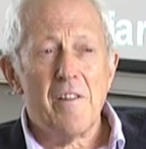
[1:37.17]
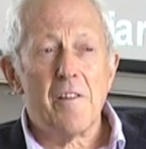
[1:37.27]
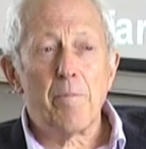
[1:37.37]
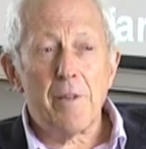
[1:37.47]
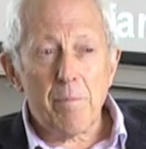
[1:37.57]

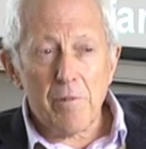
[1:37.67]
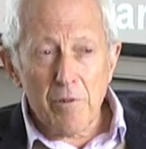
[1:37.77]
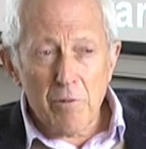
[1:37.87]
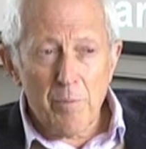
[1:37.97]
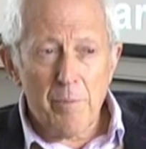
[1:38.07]
The people
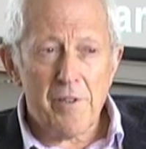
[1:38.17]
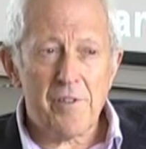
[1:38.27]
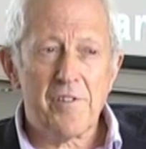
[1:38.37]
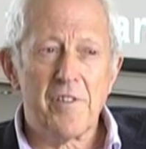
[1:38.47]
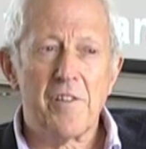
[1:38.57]
who are
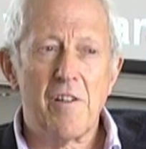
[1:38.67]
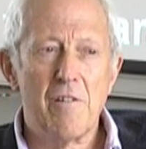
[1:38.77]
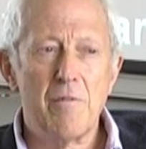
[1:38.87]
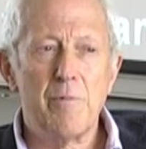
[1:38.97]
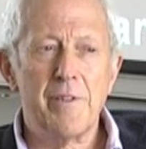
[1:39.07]
most at
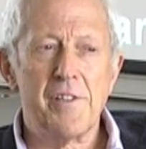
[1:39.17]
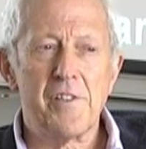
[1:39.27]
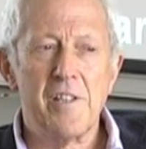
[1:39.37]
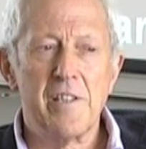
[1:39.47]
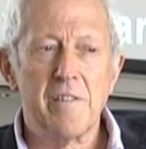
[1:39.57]
home in this
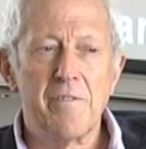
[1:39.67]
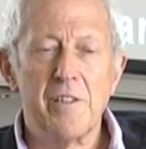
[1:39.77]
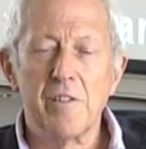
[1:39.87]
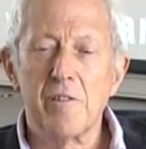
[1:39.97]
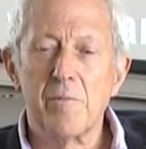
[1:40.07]
kind of
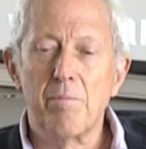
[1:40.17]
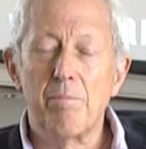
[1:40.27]
thing are the